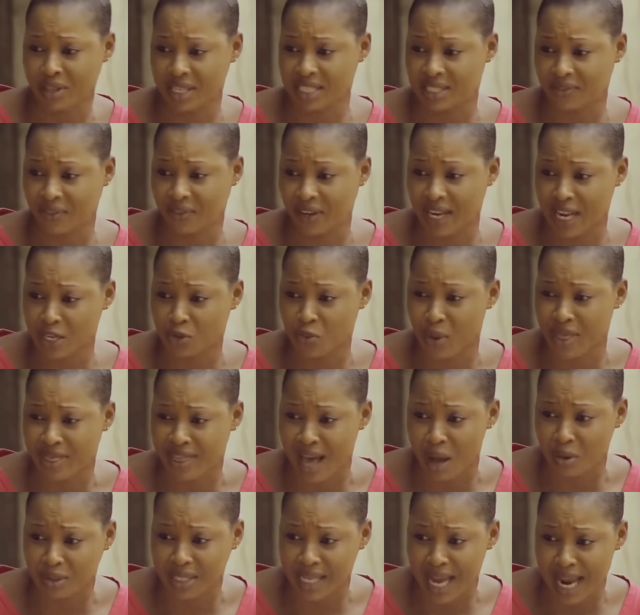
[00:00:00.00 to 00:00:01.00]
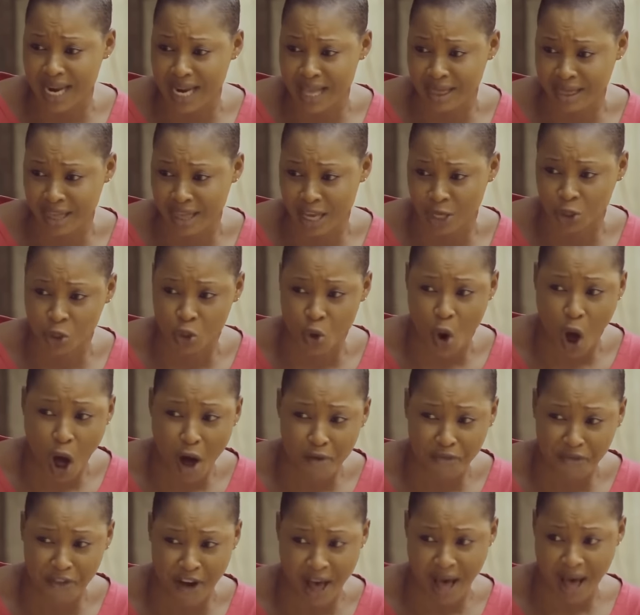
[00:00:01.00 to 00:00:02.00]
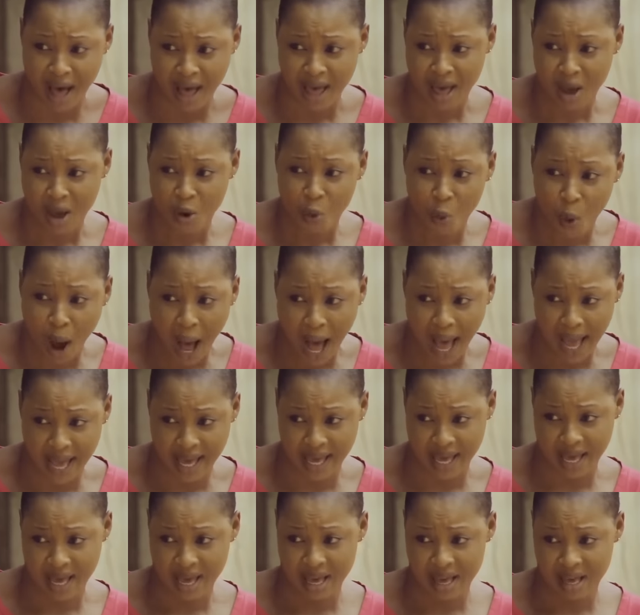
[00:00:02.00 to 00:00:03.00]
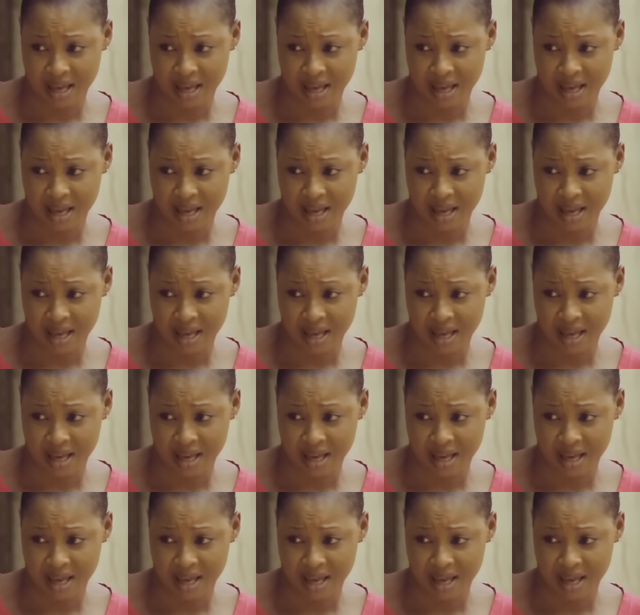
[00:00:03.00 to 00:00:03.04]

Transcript: this village without anything to offer? Why?